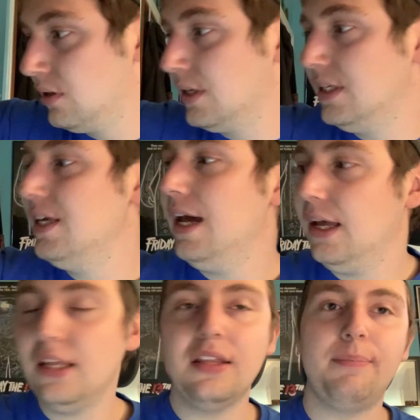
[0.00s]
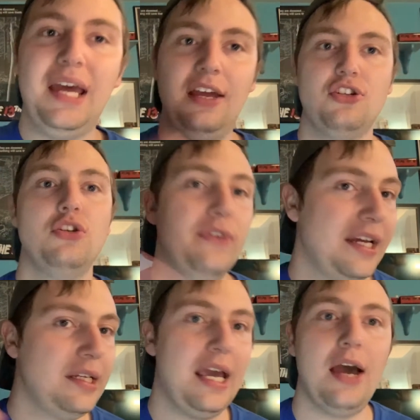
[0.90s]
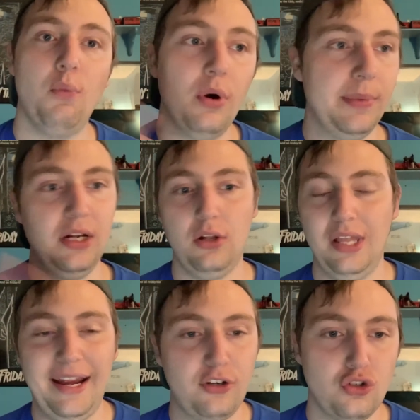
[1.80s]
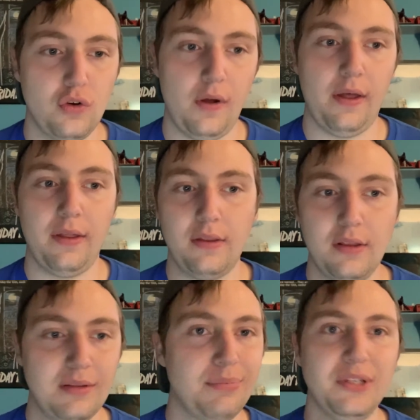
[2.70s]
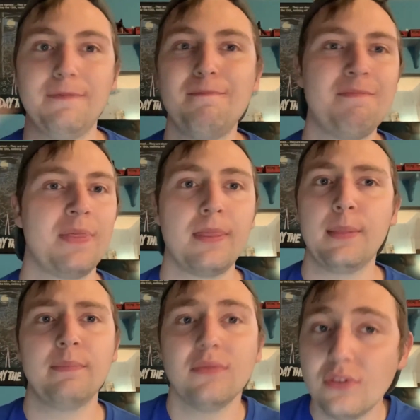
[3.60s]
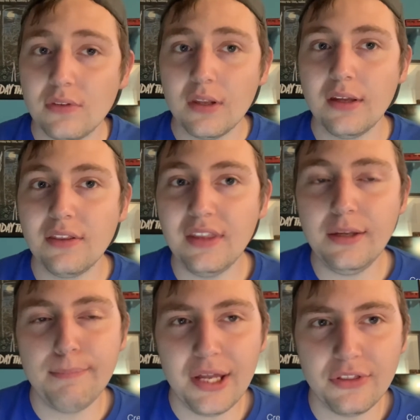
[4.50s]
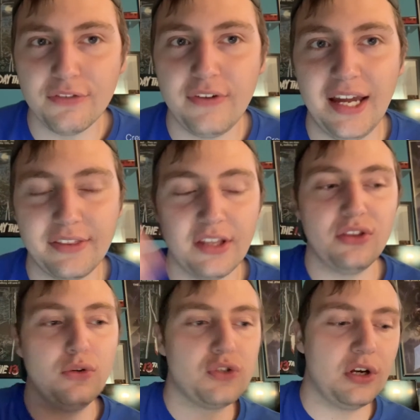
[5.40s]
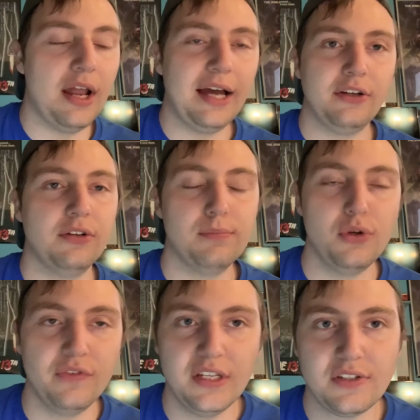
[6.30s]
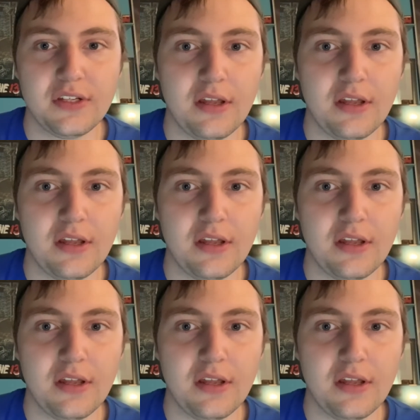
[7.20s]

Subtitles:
Yeah, in the past you've had Catwoman, Elektra, but think about the fact that those are not good movies.